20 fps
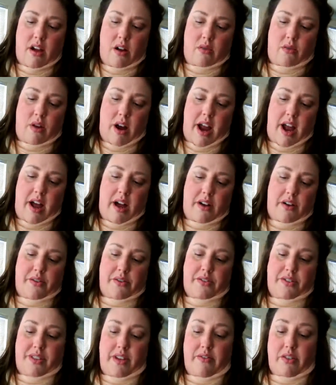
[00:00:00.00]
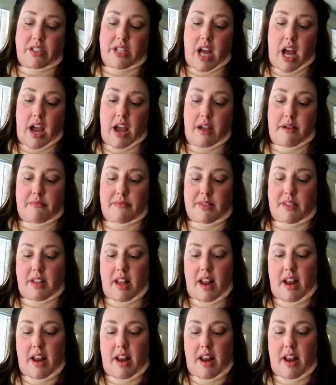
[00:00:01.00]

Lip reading: around several times.